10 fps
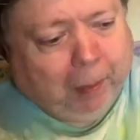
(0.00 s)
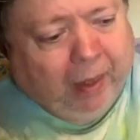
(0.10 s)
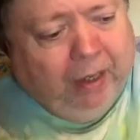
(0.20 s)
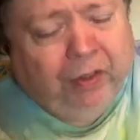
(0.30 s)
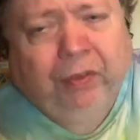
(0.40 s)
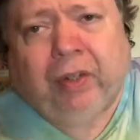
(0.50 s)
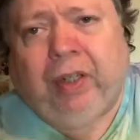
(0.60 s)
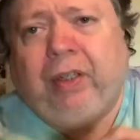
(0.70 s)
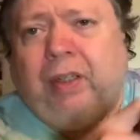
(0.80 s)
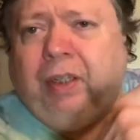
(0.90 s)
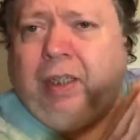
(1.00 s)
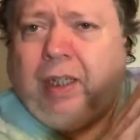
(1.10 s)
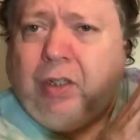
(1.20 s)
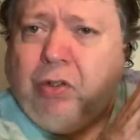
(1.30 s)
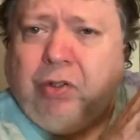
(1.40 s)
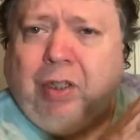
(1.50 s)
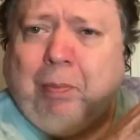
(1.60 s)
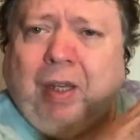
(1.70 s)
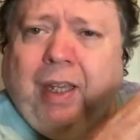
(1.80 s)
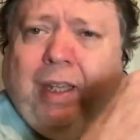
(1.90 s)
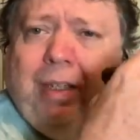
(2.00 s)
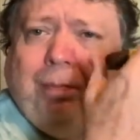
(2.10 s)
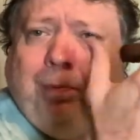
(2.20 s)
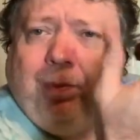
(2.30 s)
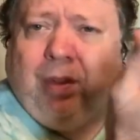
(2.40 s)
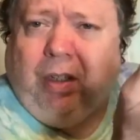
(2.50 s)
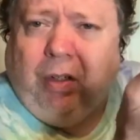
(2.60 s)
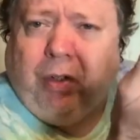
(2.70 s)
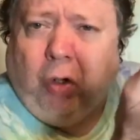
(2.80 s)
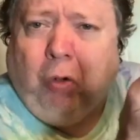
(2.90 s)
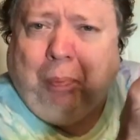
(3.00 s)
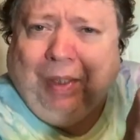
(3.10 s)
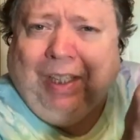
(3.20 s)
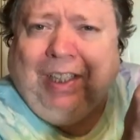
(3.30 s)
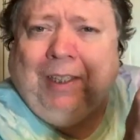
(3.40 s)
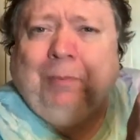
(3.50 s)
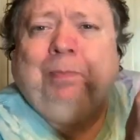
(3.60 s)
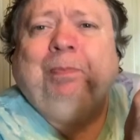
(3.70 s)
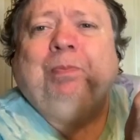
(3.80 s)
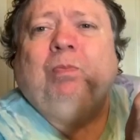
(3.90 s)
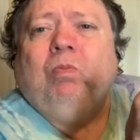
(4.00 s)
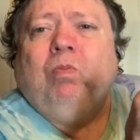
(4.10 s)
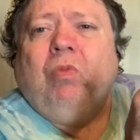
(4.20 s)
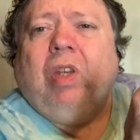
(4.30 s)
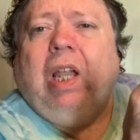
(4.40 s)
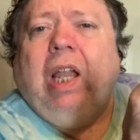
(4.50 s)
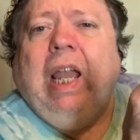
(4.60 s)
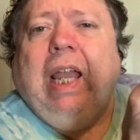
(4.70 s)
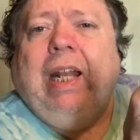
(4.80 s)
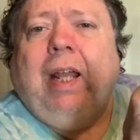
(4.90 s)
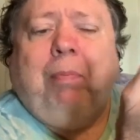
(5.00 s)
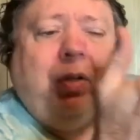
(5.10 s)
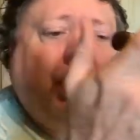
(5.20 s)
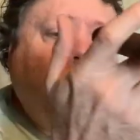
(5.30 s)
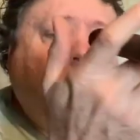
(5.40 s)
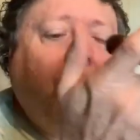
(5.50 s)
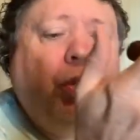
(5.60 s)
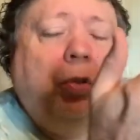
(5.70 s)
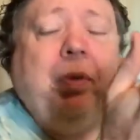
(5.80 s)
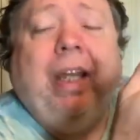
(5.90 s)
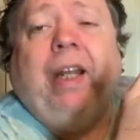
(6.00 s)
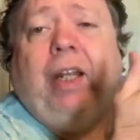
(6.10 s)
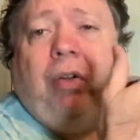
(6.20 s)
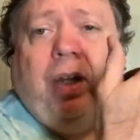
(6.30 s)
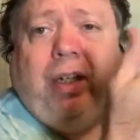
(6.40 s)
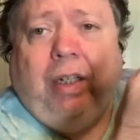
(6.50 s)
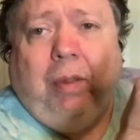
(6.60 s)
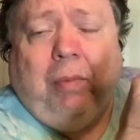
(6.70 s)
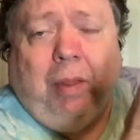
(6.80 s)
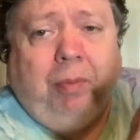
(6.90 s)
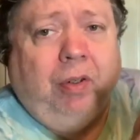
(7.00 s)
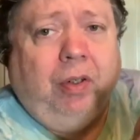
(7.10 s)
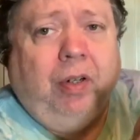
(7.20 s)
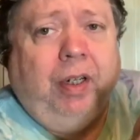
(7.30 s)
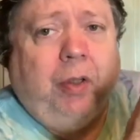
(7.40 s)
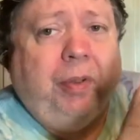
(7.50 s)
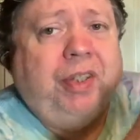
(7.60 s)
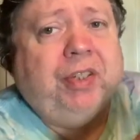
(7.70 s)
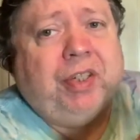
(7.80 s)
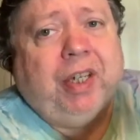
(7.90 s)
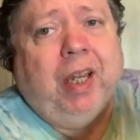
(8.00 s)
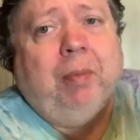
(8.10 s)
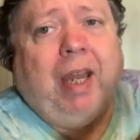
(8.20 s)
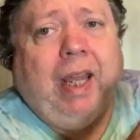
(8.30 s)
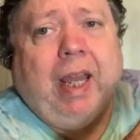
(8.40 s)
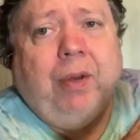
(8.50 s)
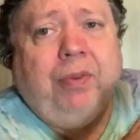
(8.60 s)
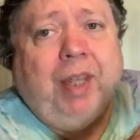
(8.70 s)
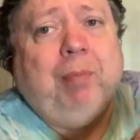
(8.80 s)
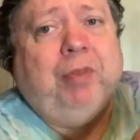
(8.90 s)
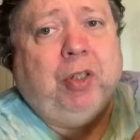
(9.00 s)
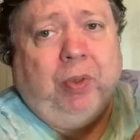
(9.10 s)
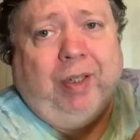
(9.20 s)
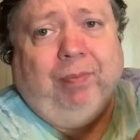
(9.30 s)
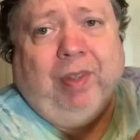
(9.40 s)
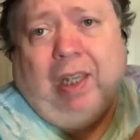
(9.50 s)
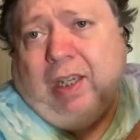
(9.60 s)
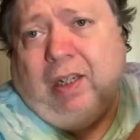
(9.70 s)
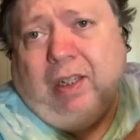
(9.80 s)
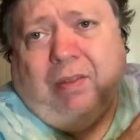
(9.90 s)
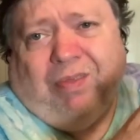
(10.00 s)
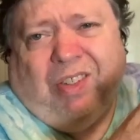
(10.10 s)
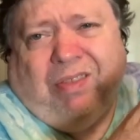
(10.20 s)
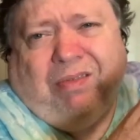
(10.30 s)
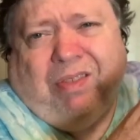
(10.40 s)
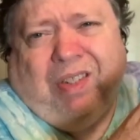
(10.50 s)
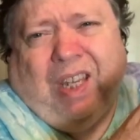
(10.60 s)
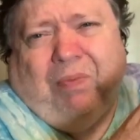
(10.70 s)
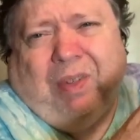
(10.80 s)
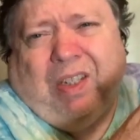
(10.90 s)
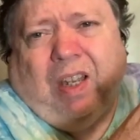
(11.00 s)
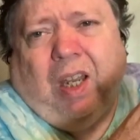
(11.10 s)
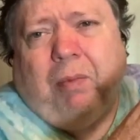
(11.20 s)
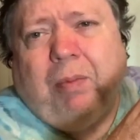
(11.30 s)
It is very good. I usually buy, the whole bean, and I bring it home and I grind it in my burr grinder, but this time I had them do it, and it just saved me time.